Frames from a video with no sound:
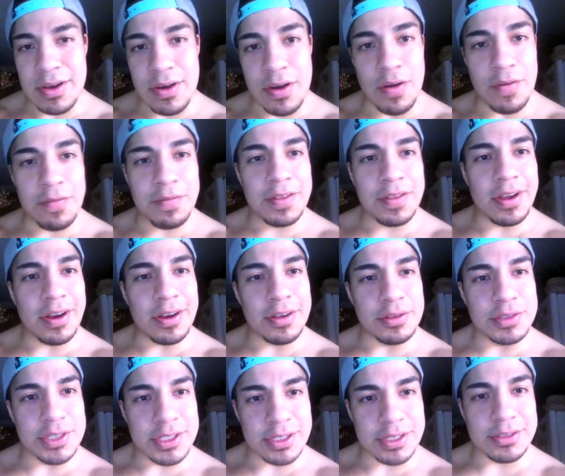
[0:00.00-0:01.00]
Hopefully all
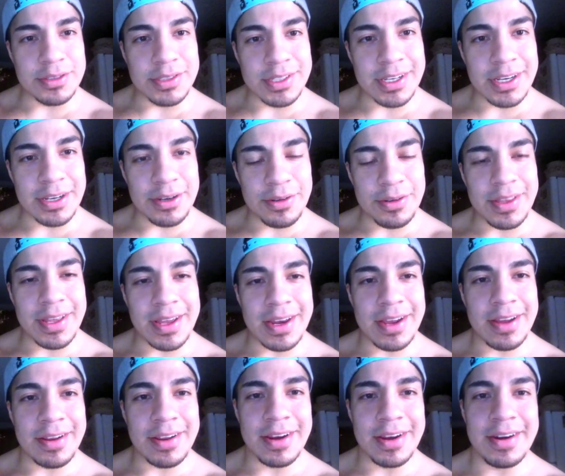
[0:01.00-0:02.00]
you children can do that
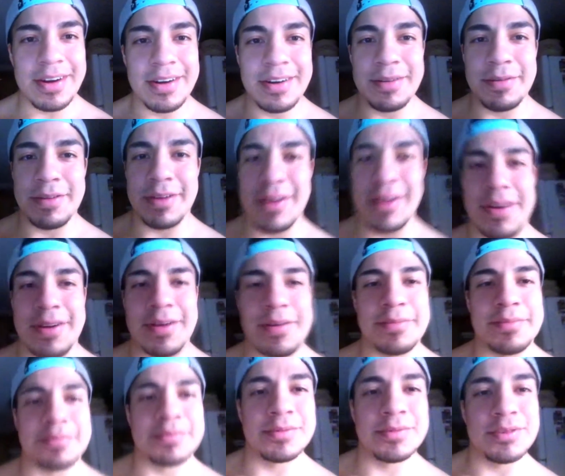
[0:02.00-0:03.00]
out here.
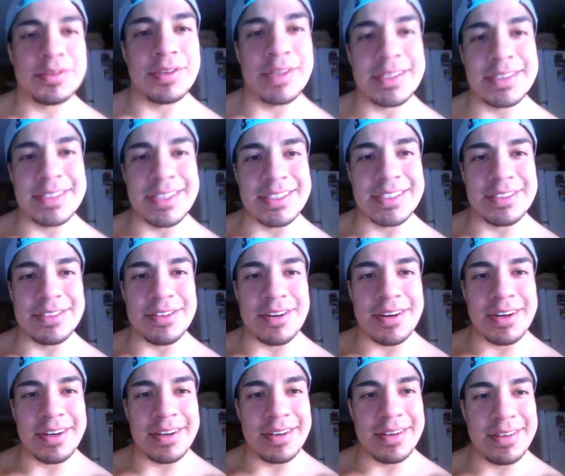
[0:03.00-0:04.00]
So let's get
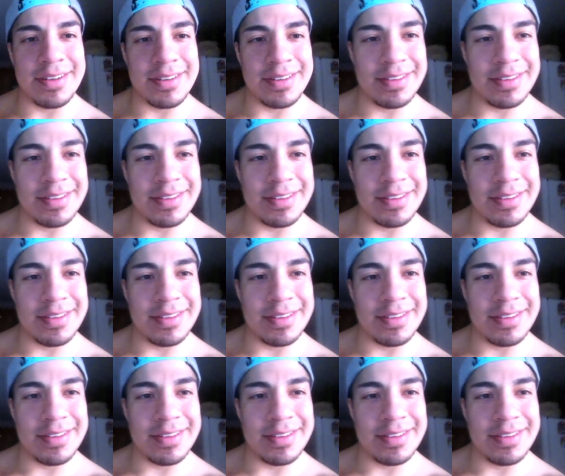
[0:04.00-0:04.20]
started.